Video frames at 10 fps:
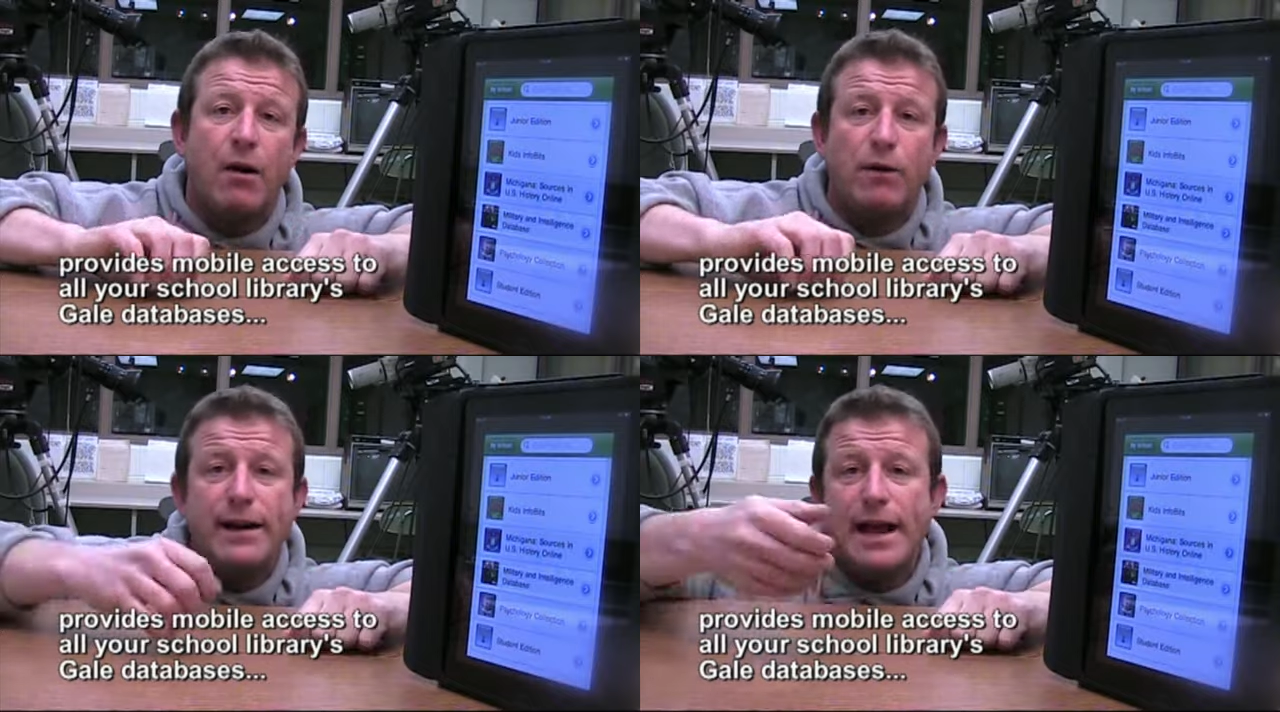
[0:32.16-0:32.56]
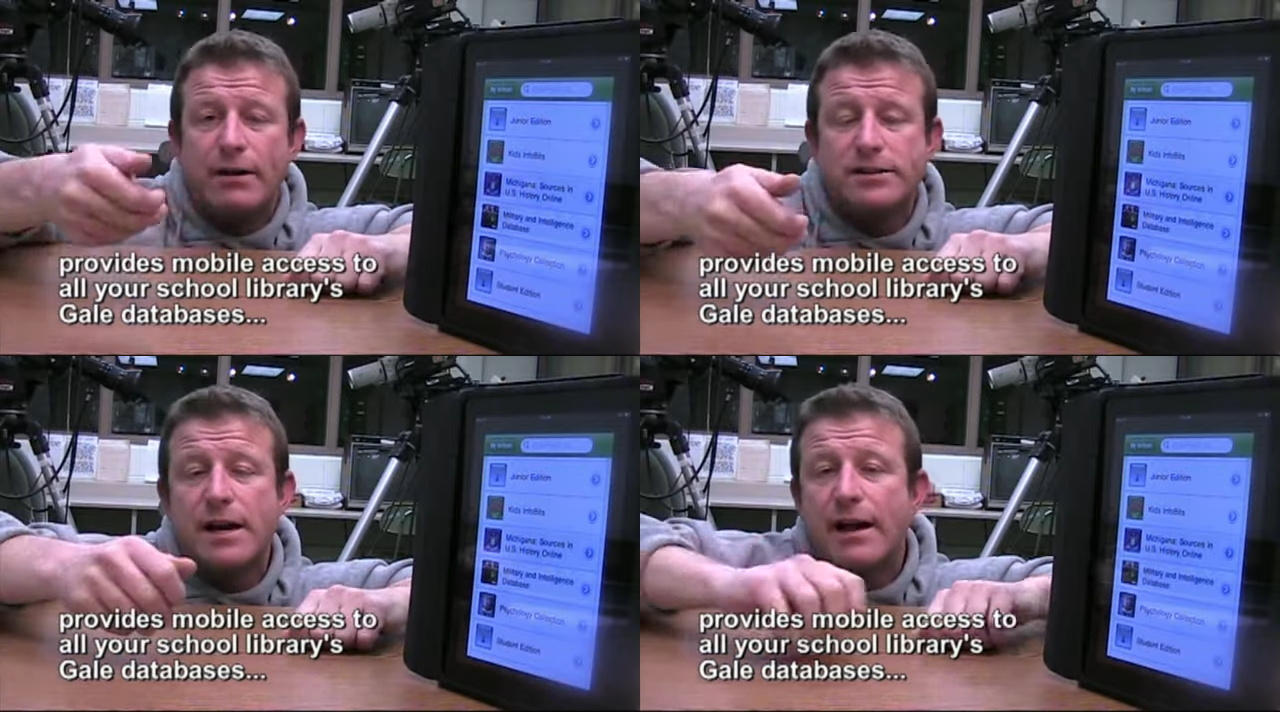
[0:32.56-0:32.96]
Right
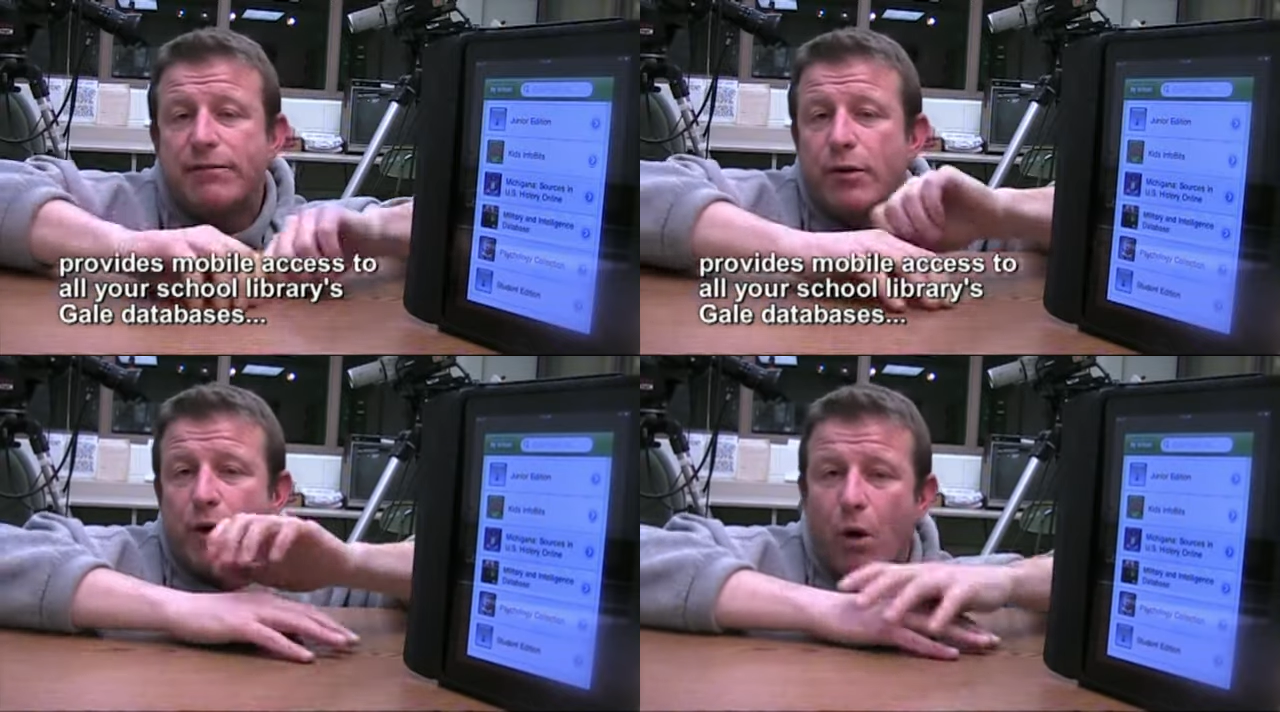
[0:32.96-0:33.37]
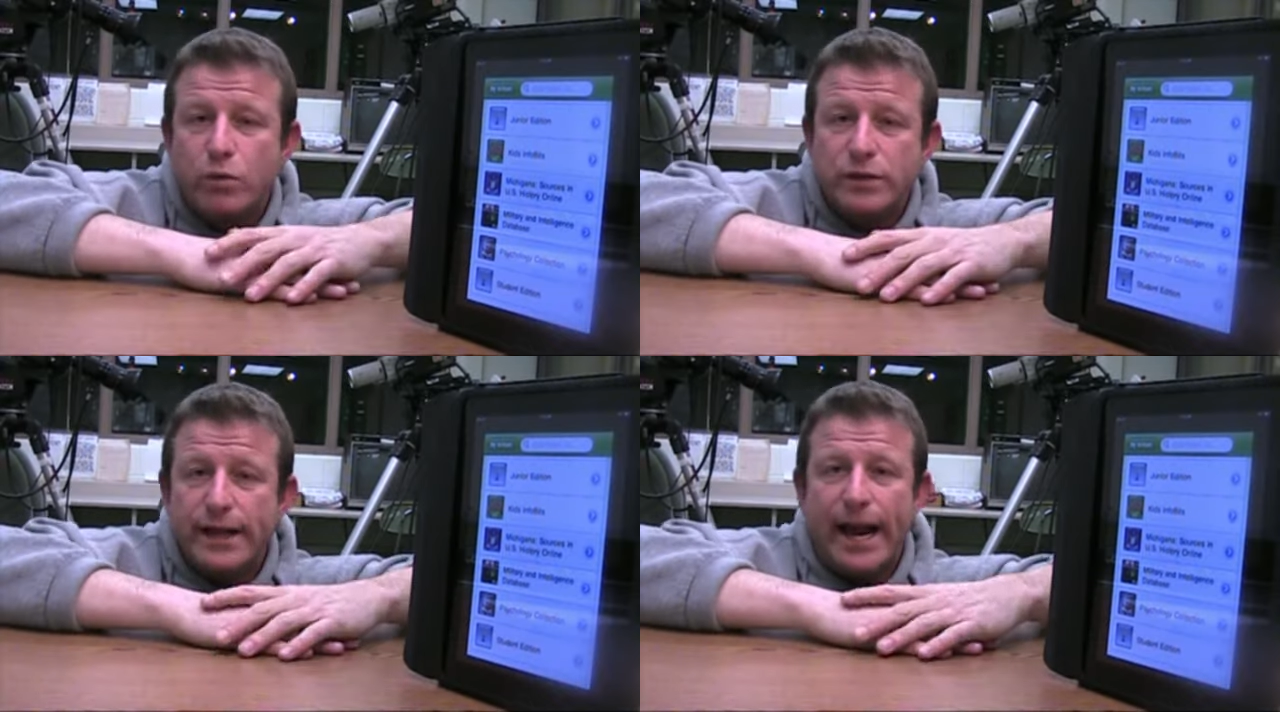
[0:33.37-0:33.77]
now it's an
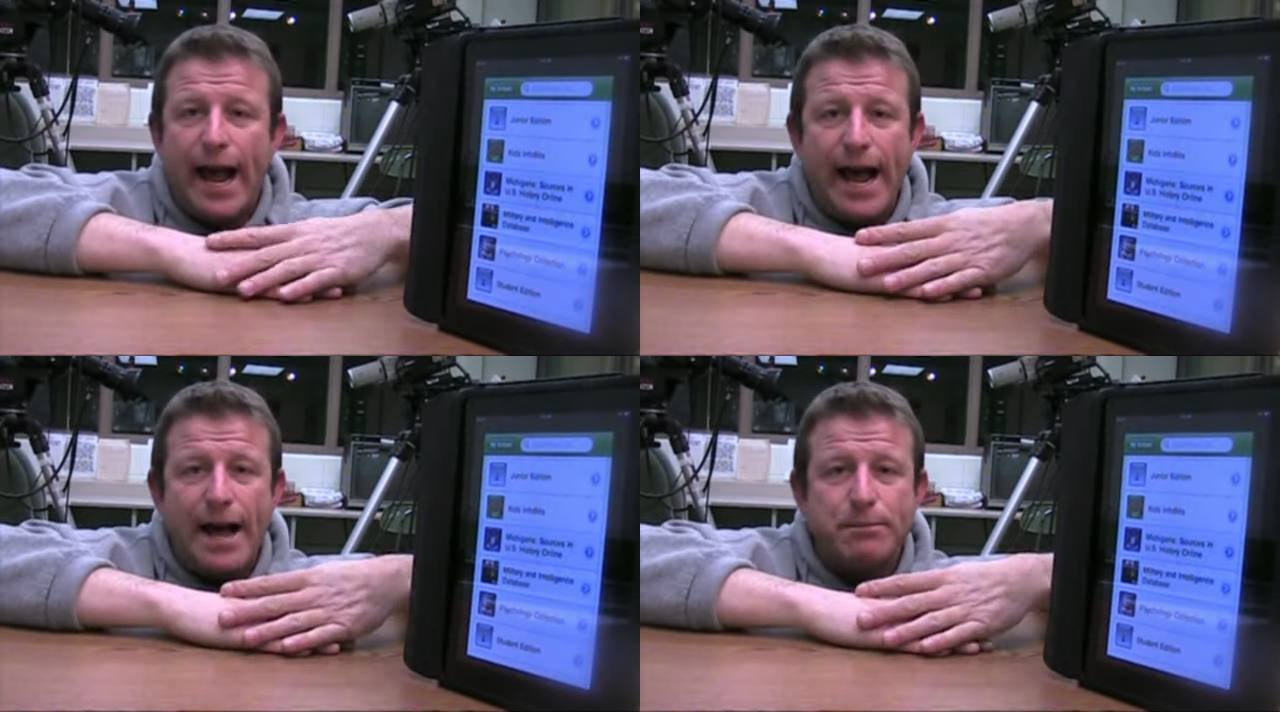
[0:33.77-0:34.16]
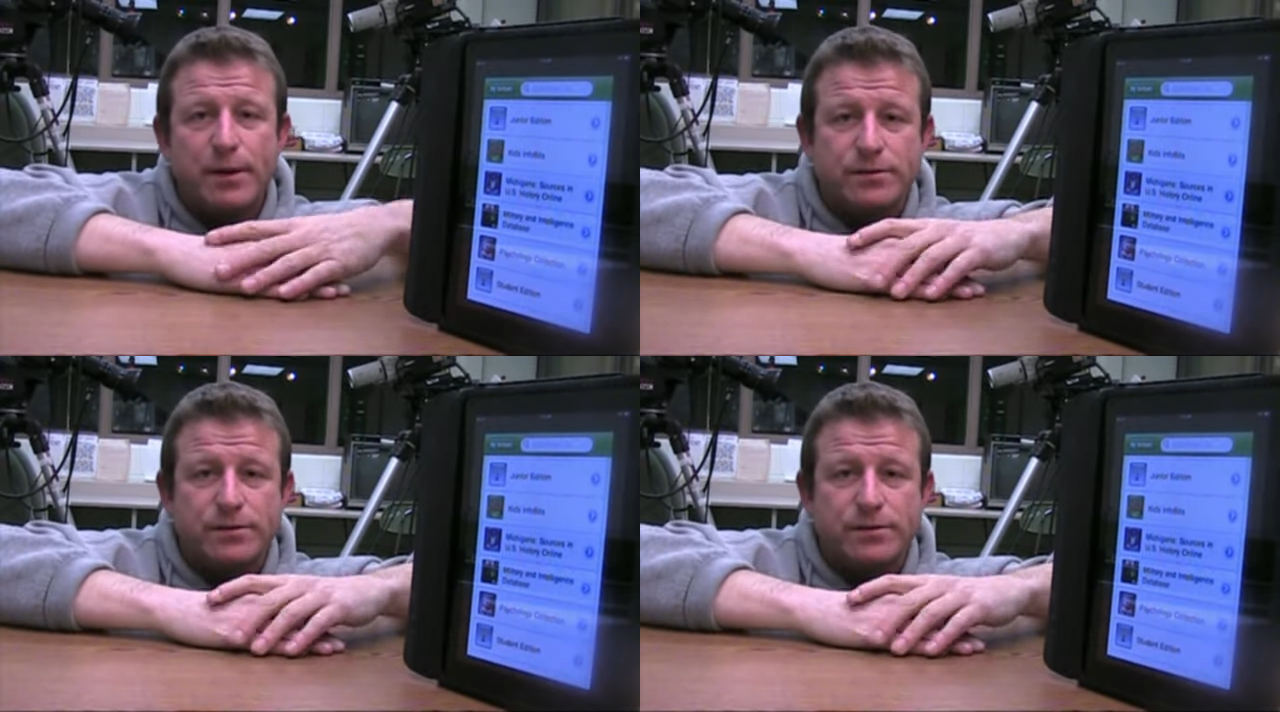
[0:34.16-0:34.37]
iPhone-only app,